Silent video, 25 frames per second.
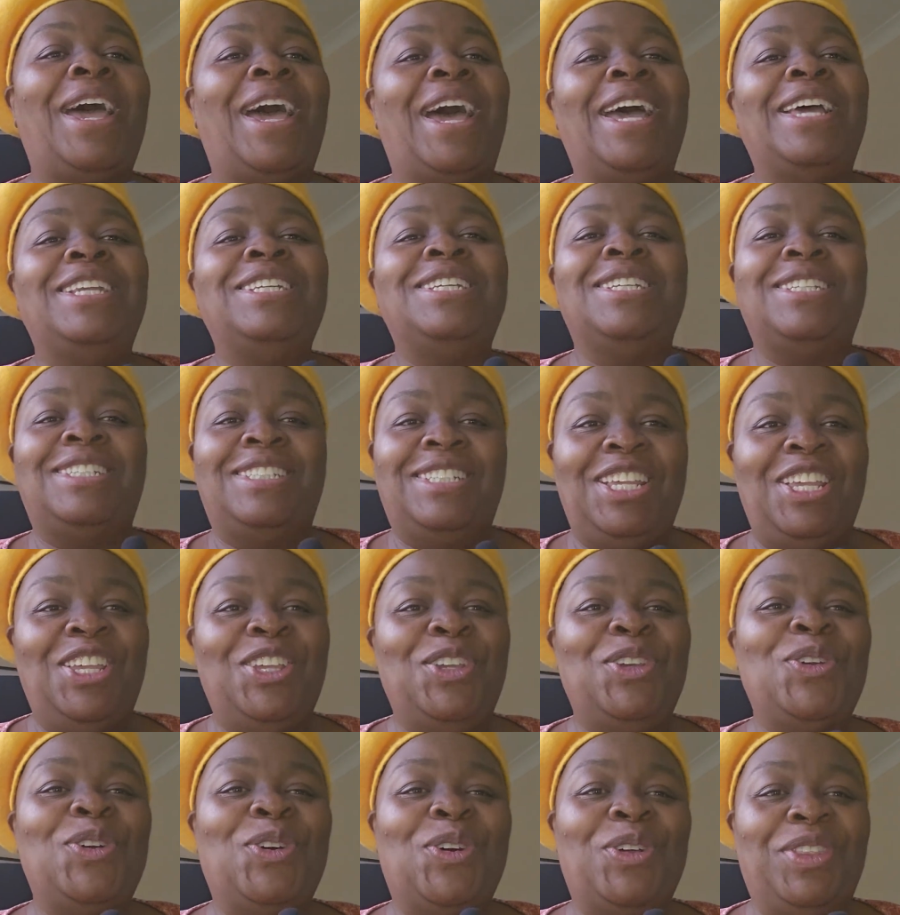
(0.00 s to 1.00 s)
and
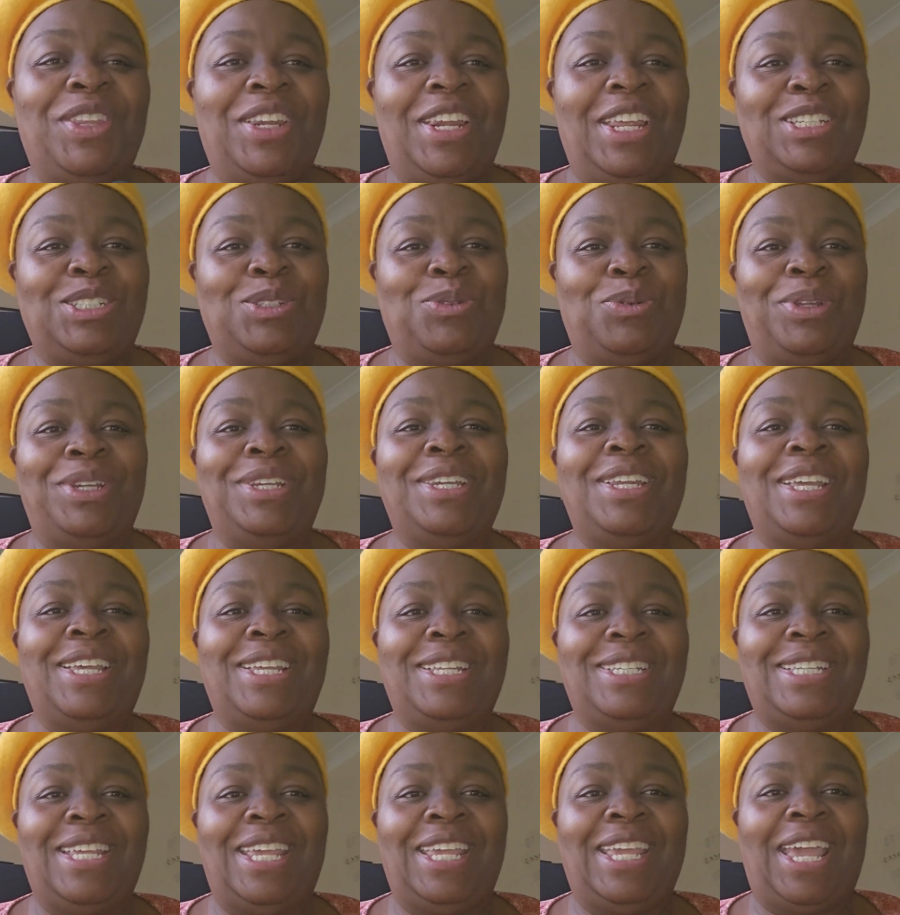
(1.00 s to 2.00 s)
see you on the next one.
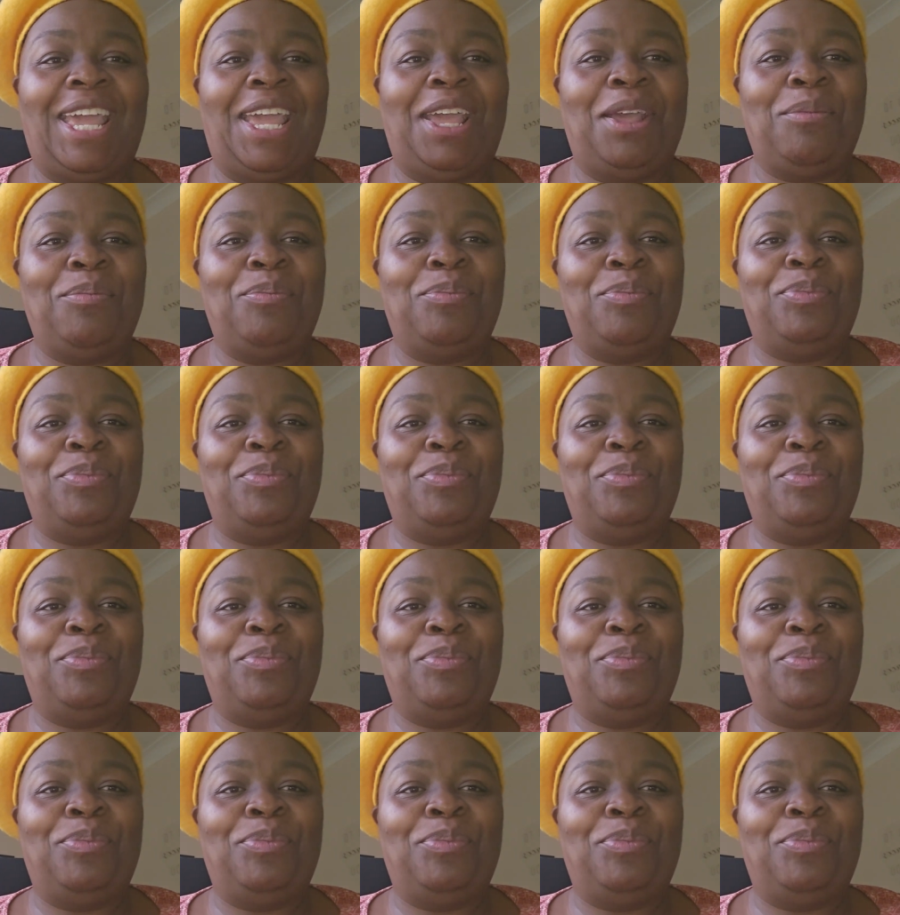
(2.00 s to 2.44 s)
Take care.